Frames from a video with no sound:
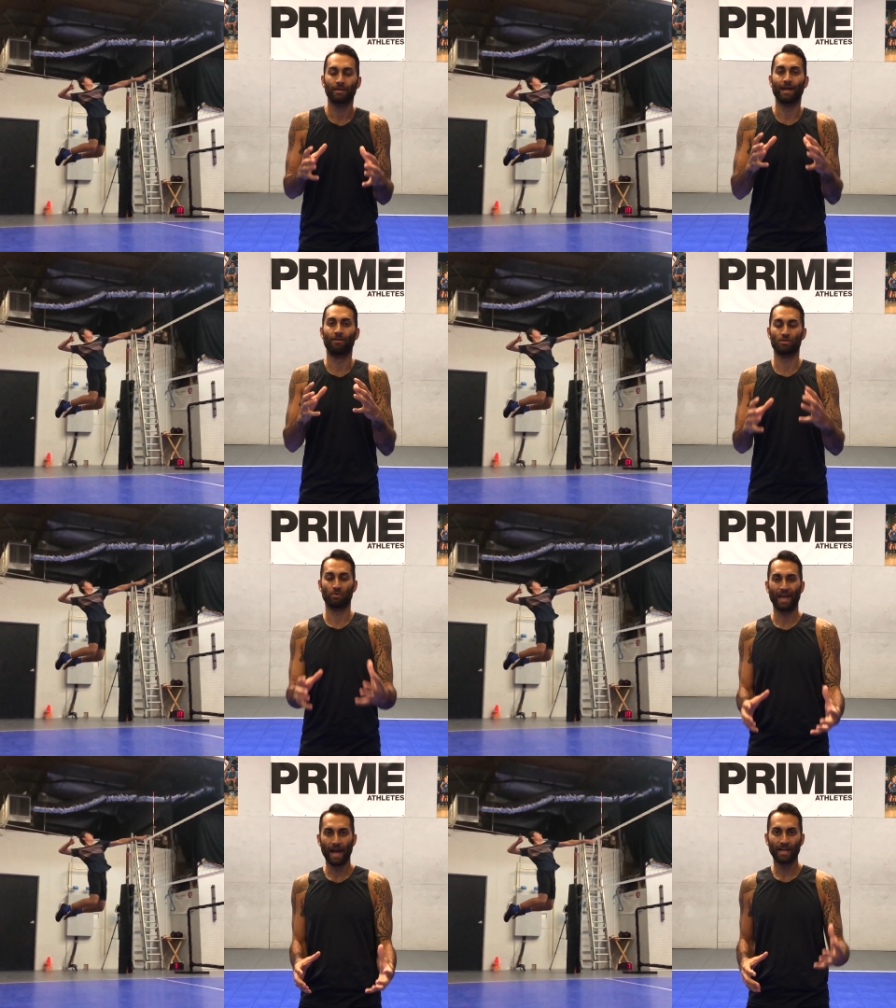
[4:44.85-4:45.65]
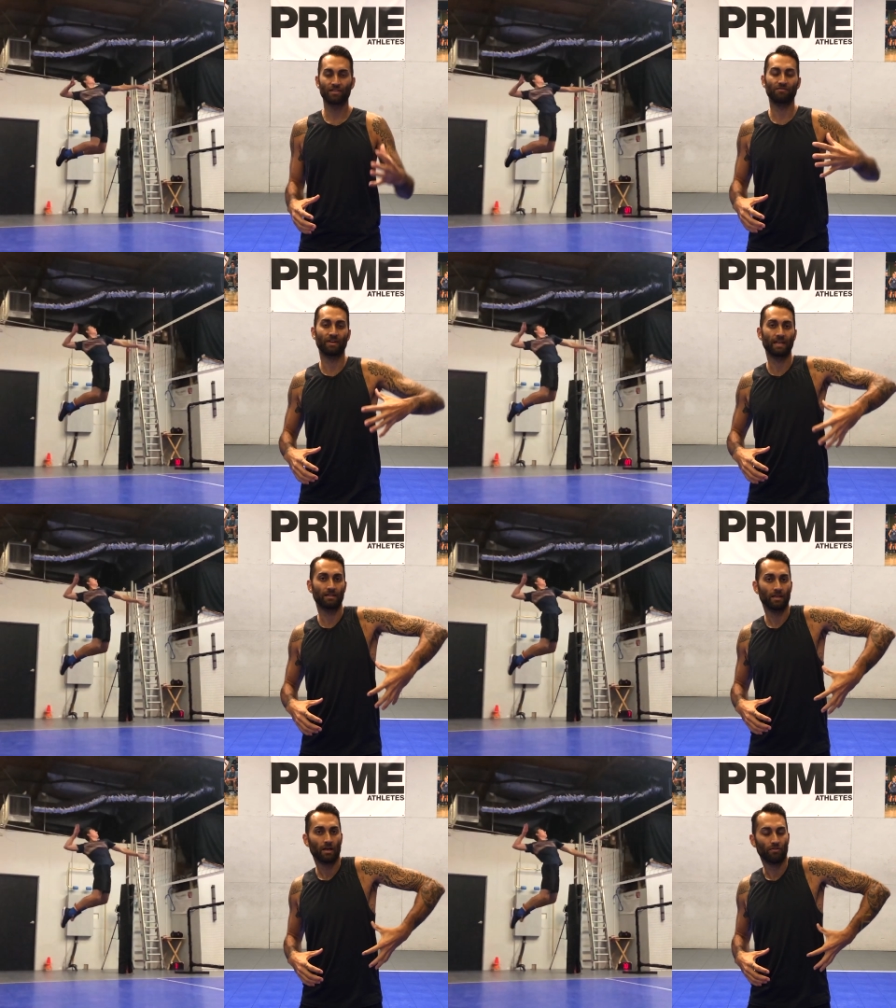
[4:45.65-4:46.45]
Now as we activate
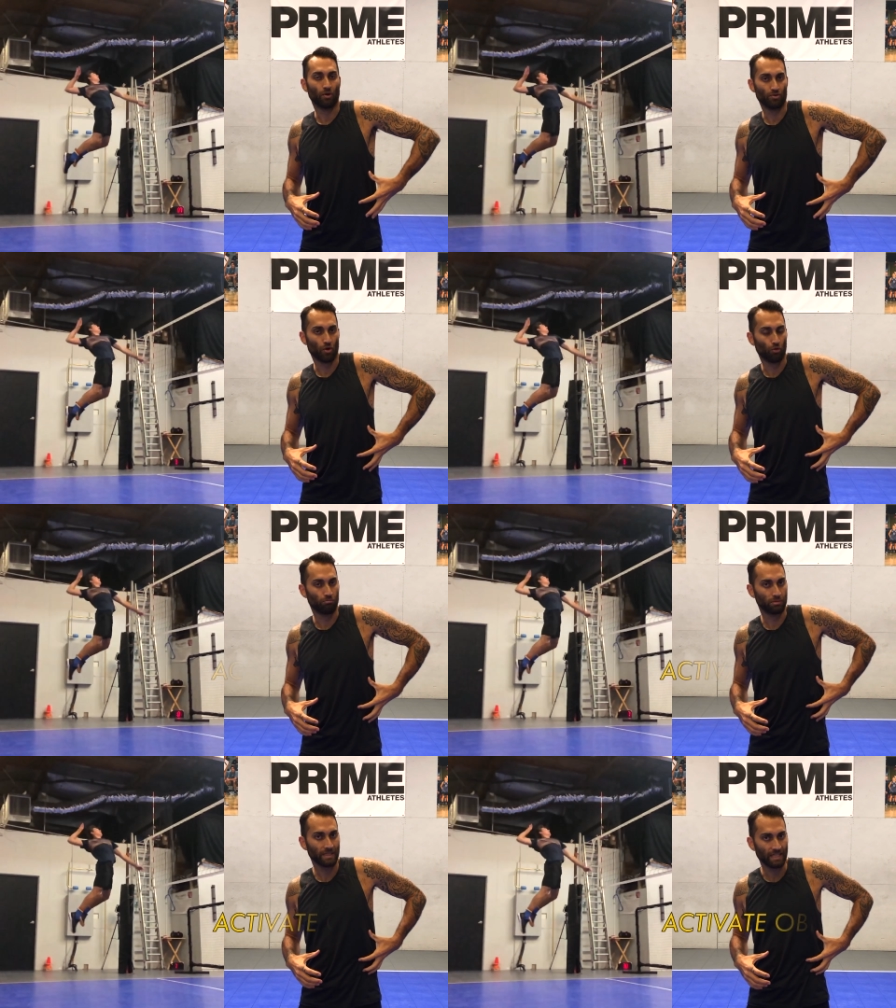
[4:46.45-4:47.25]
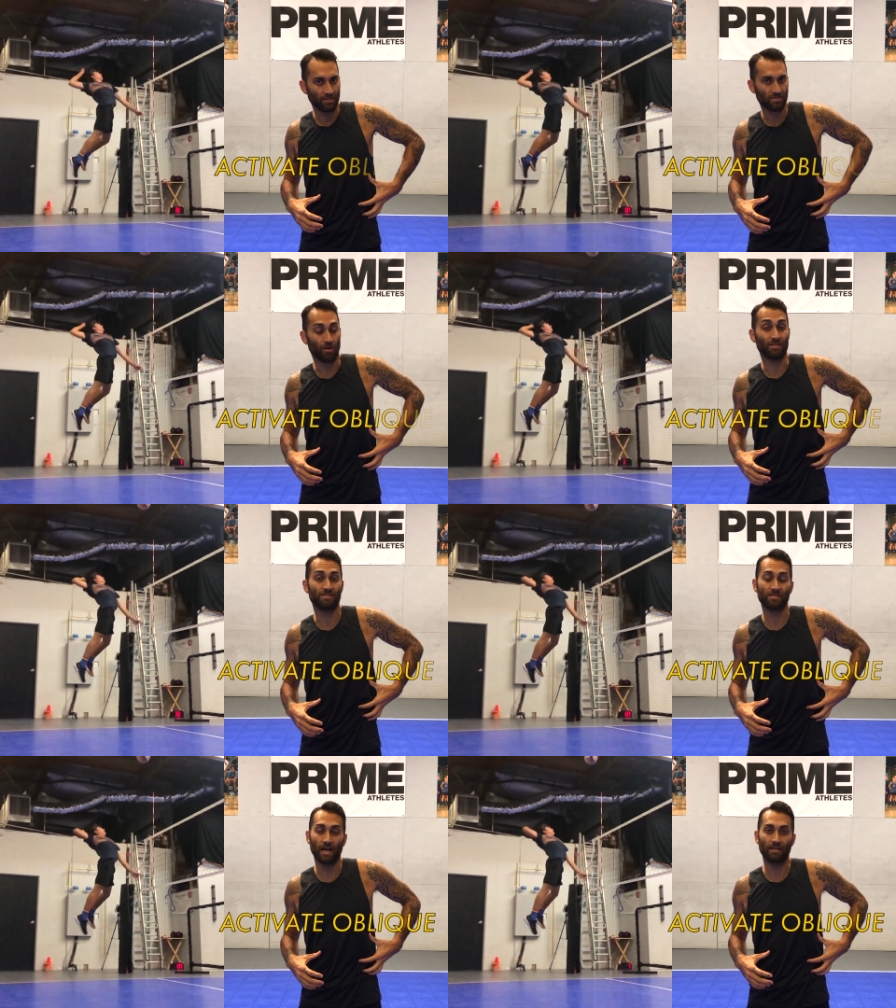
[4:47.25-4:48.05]
those obliques on the
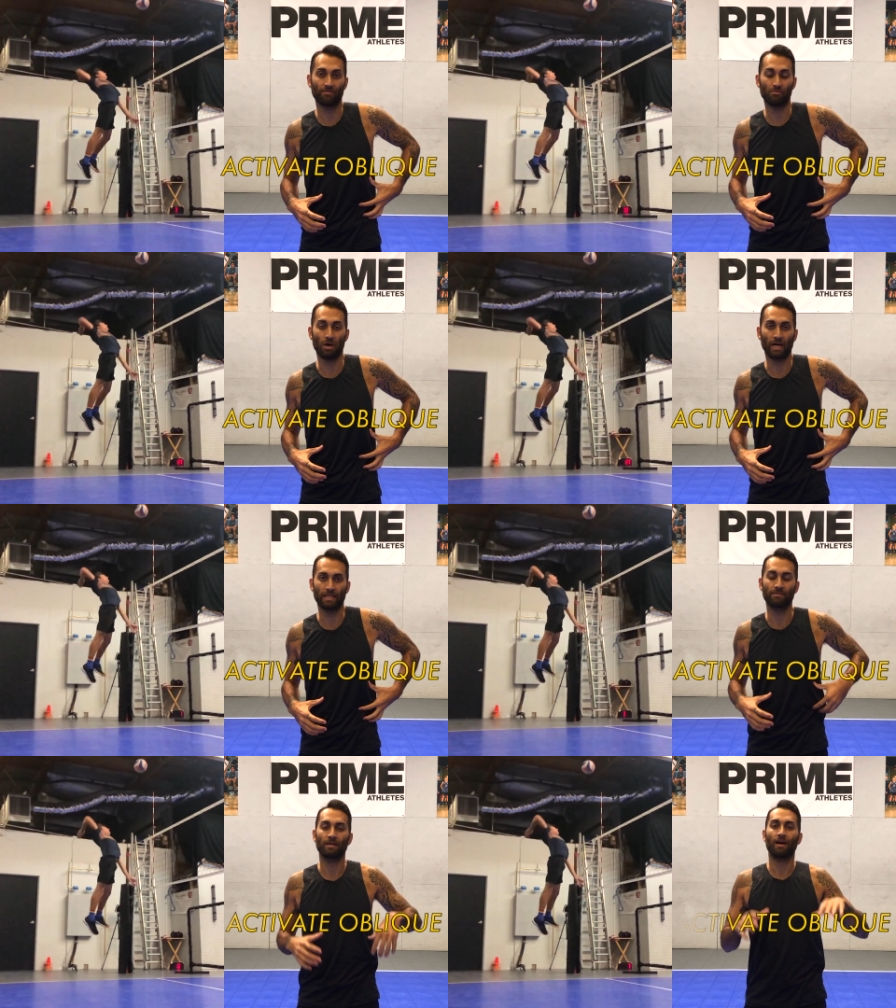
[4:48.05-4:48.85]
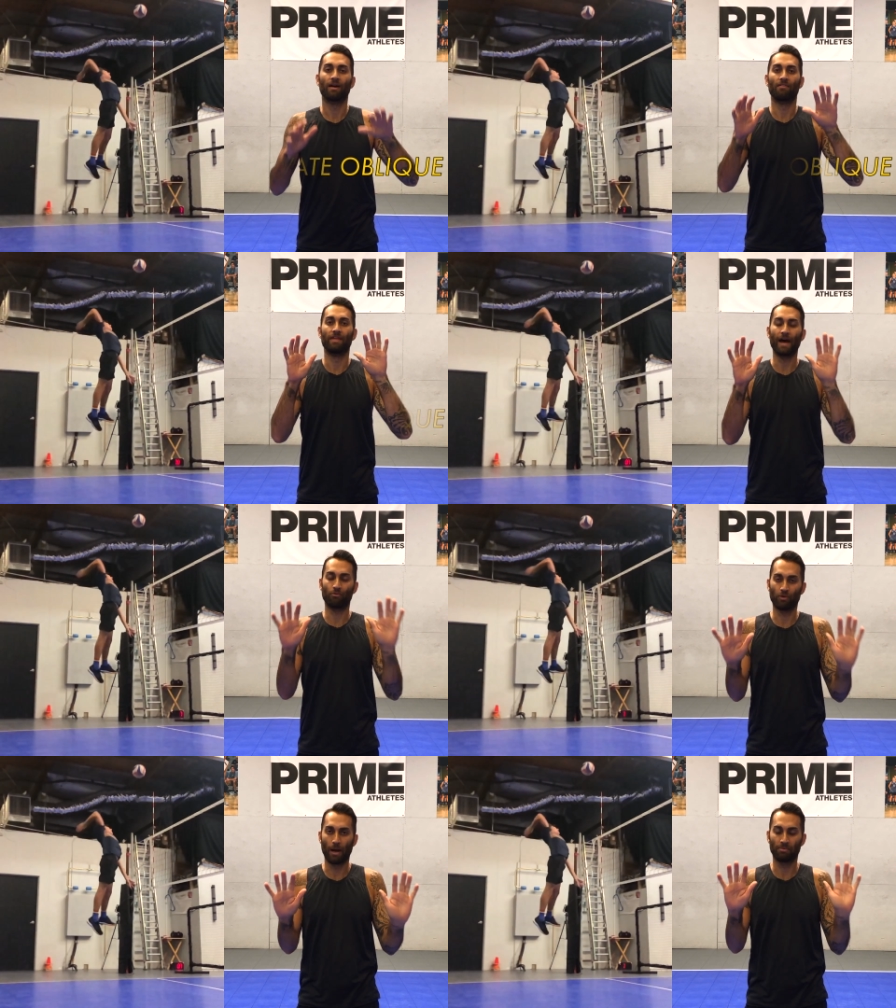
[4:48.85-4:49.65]
side of the body,
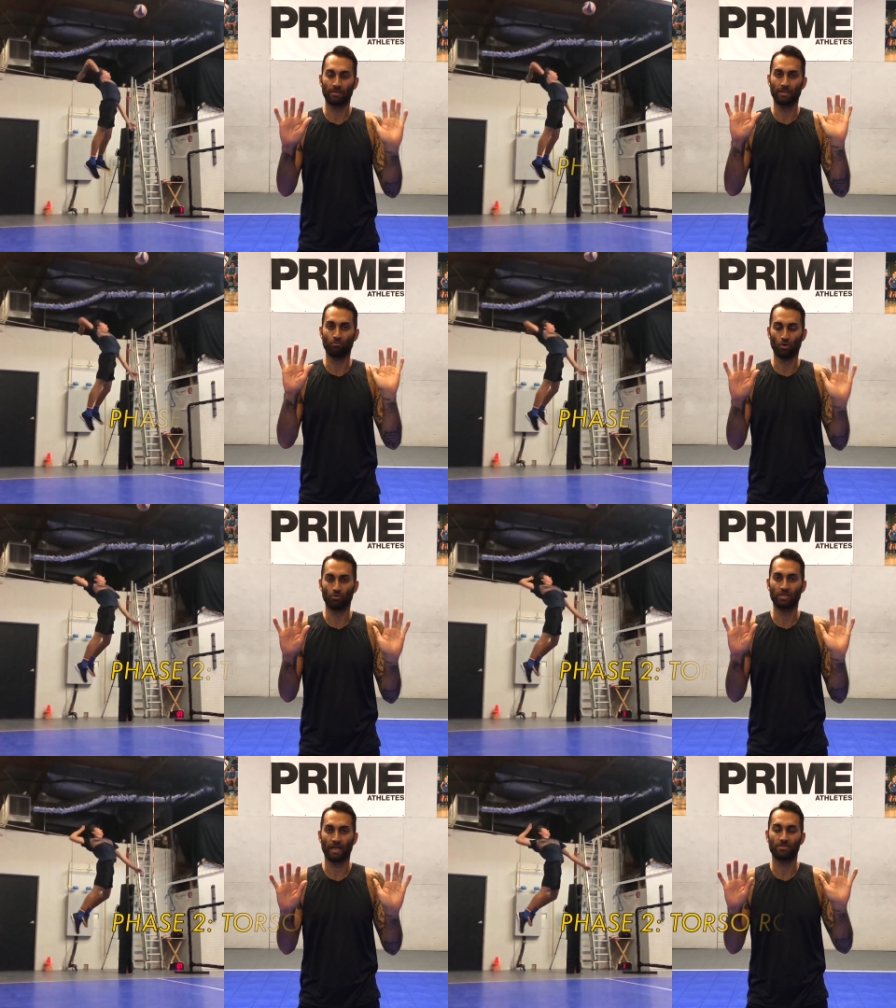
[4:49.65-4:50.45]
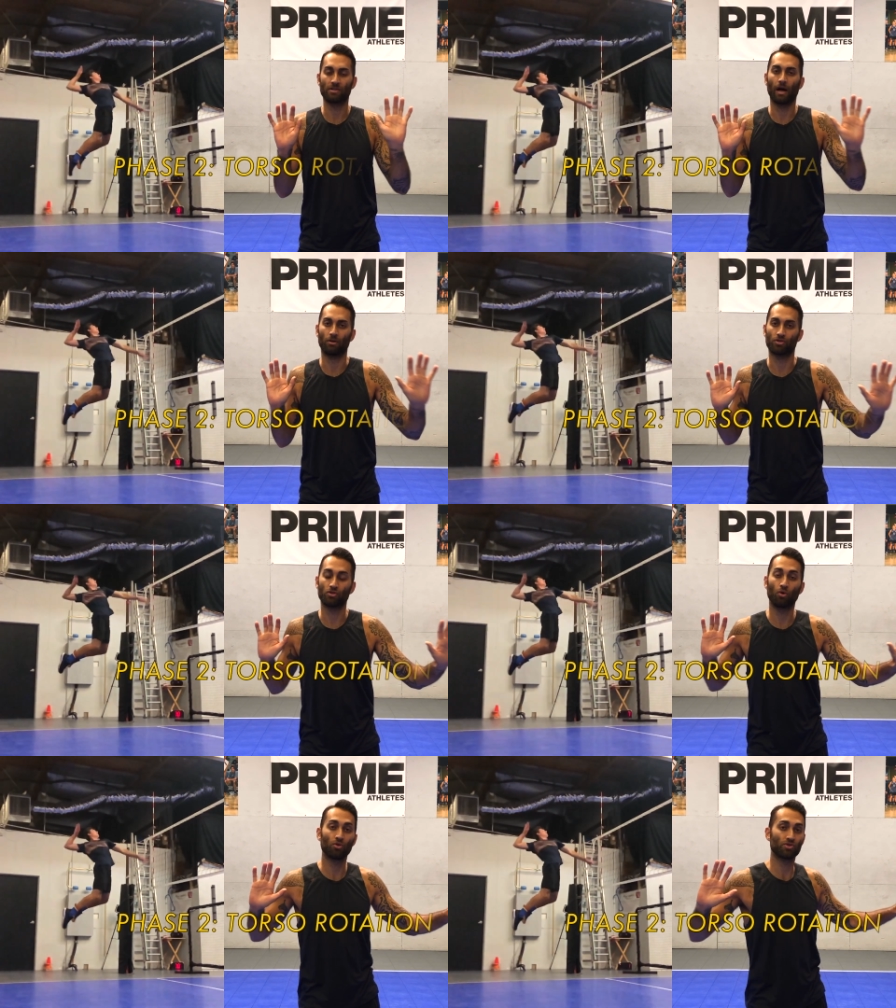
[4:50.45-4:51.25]
that rapidly rotates our
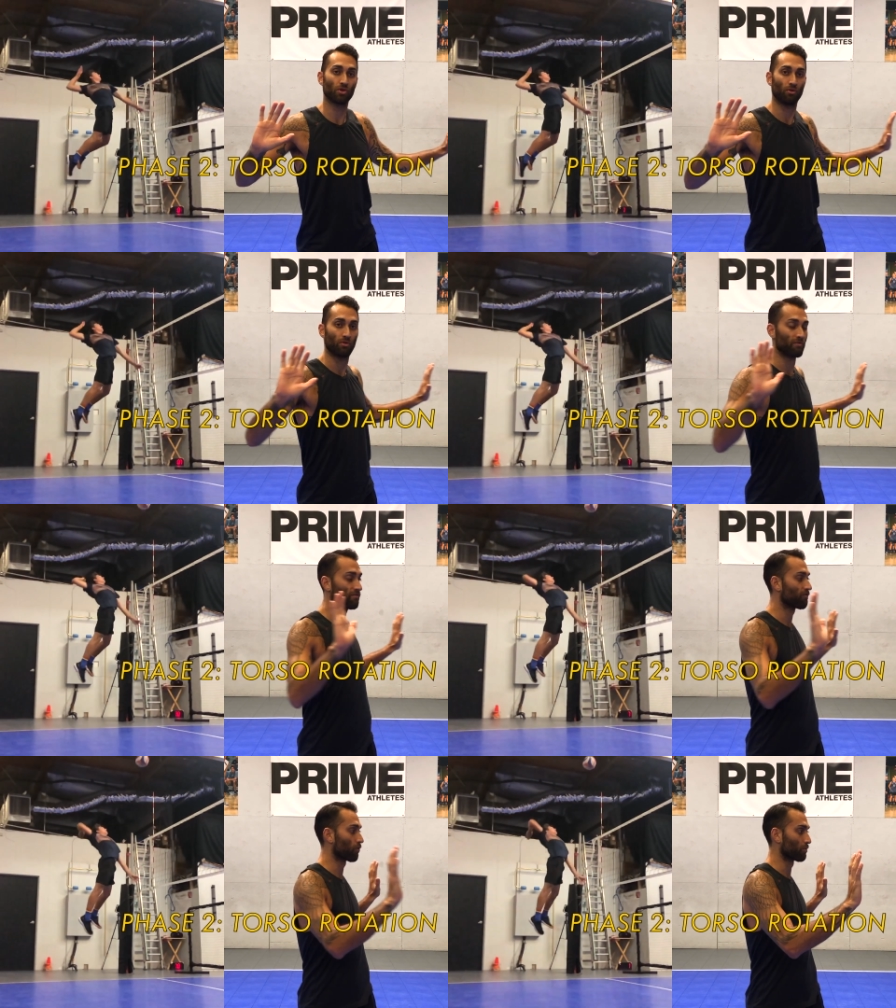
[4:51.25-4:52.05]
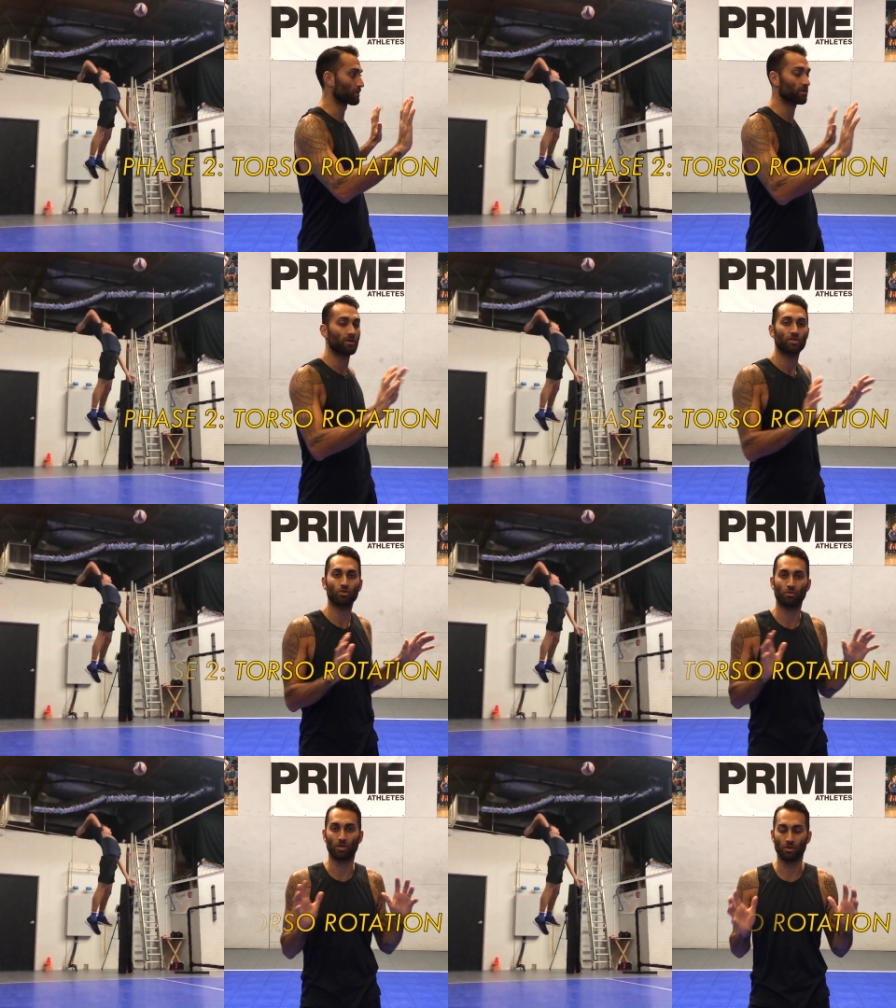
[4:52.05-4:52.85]
torso forward
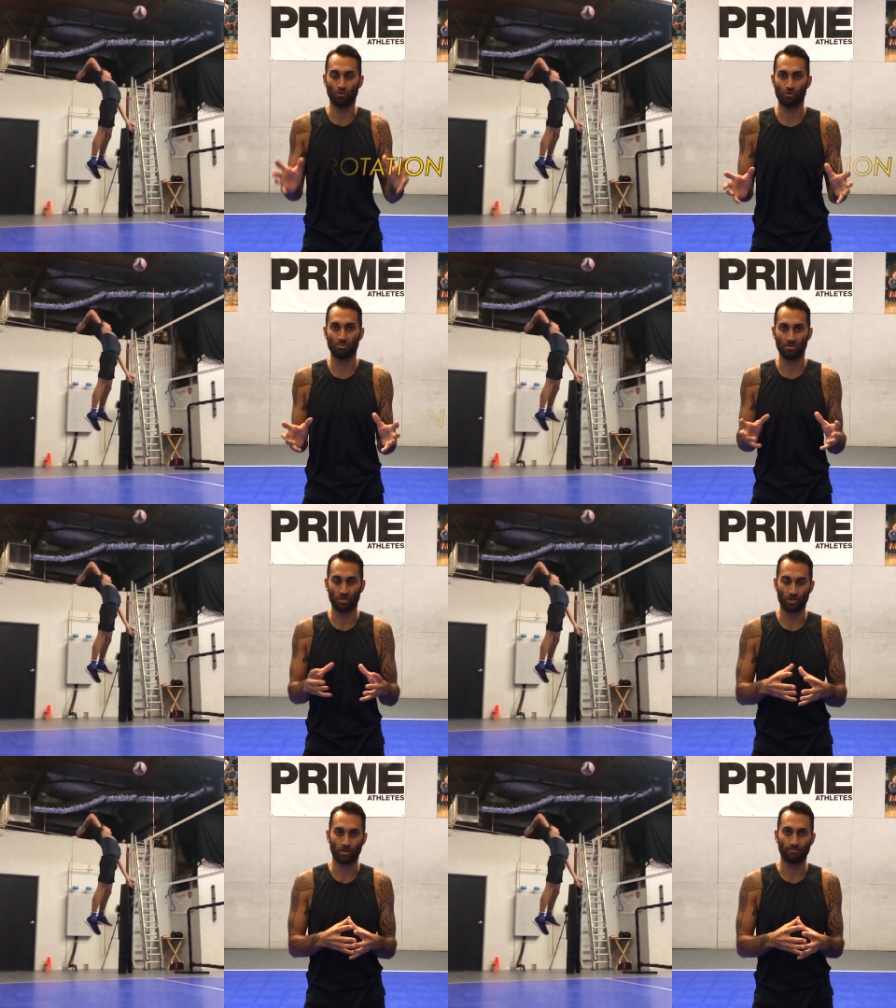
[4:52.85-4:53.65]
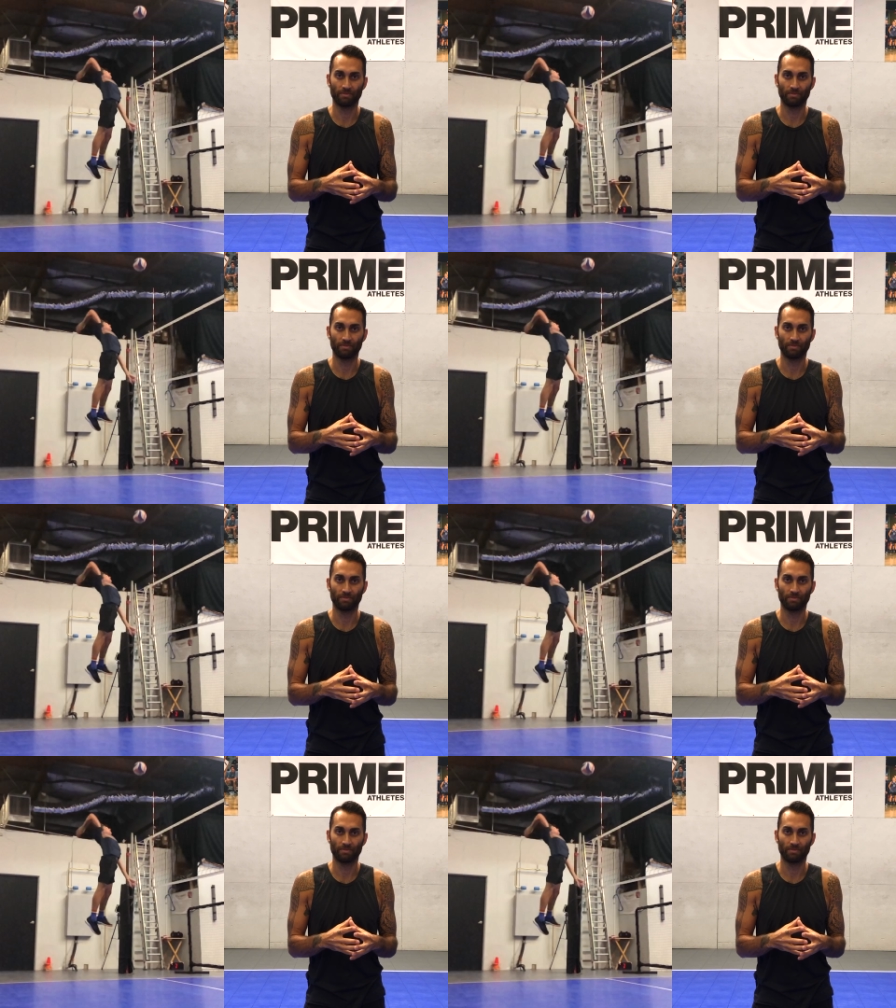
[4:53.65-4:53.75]
to a closed position.